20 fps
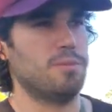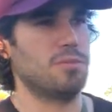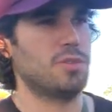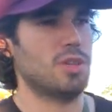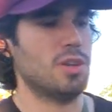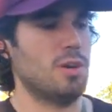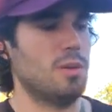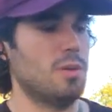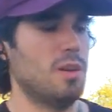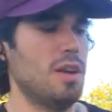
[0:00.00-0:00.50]

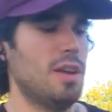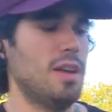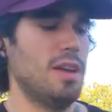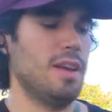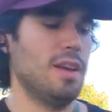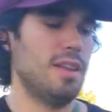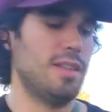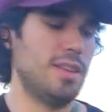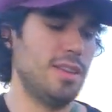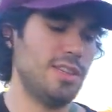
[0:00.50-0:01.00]
So
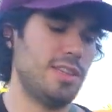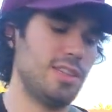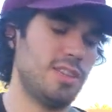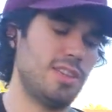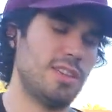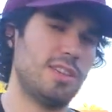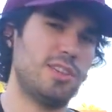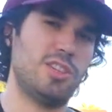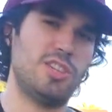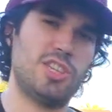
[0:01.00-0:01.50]
this
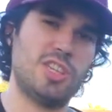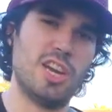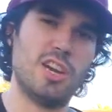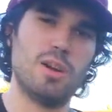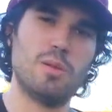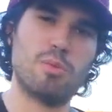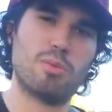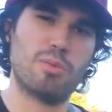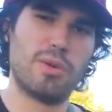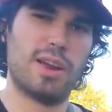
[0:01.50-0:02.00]
is the
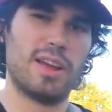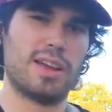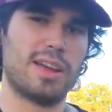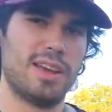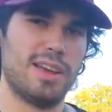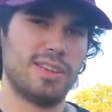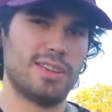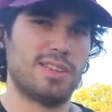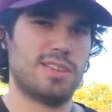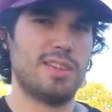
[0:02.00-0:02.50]

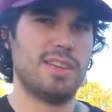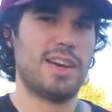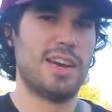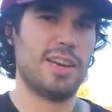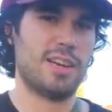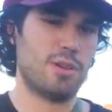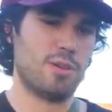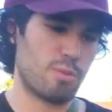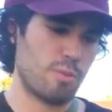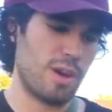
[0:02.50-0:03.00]
jailbreak
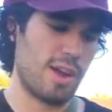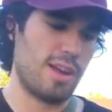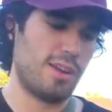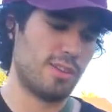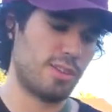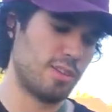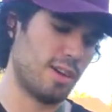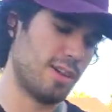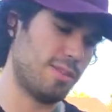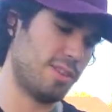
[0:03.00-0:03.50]
SAI gray.
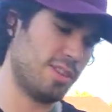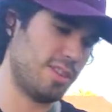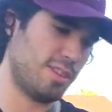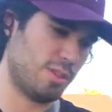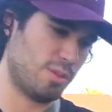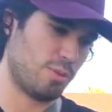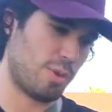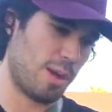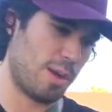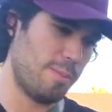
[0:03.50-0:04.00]
So obviously
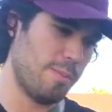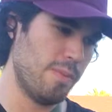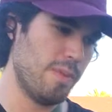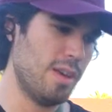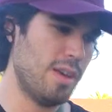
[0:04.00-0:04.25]
it's gray.